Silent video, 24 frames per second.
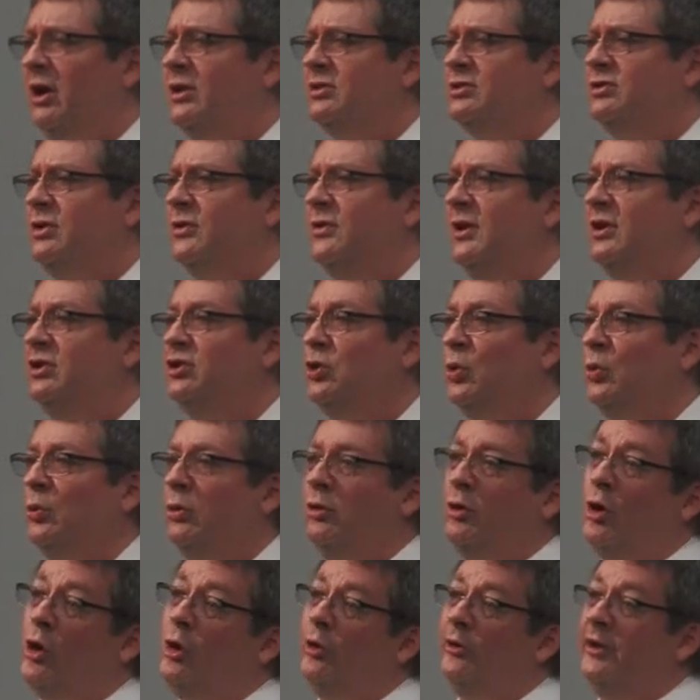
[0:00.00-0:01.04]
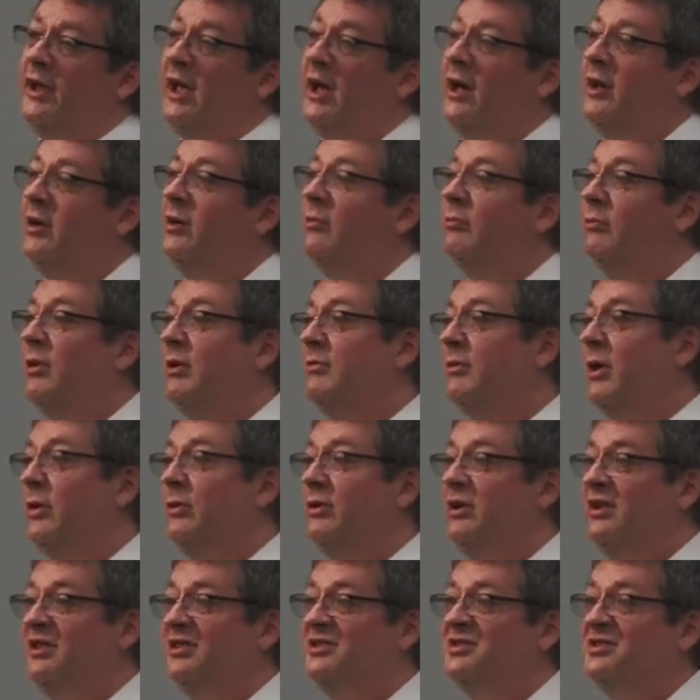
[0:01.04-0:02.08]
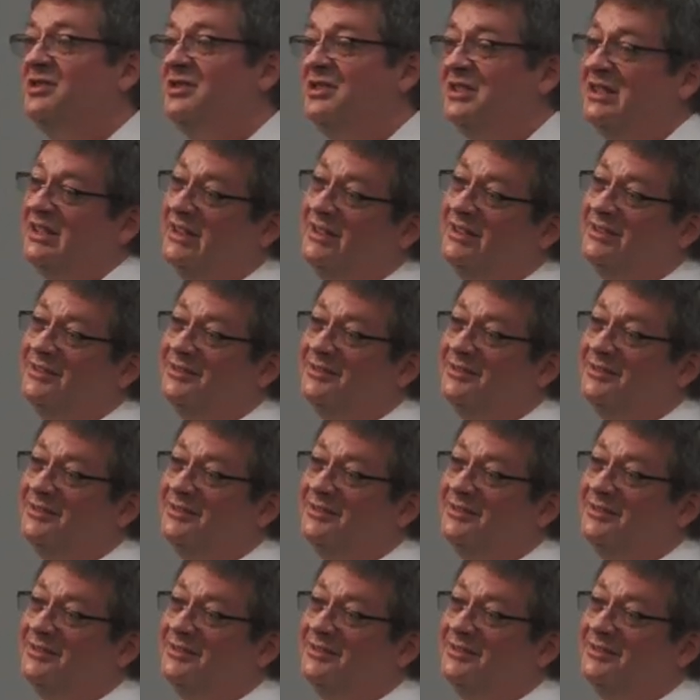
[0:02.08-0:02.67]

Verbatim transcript: and so they tore it all down and rewrote it in C.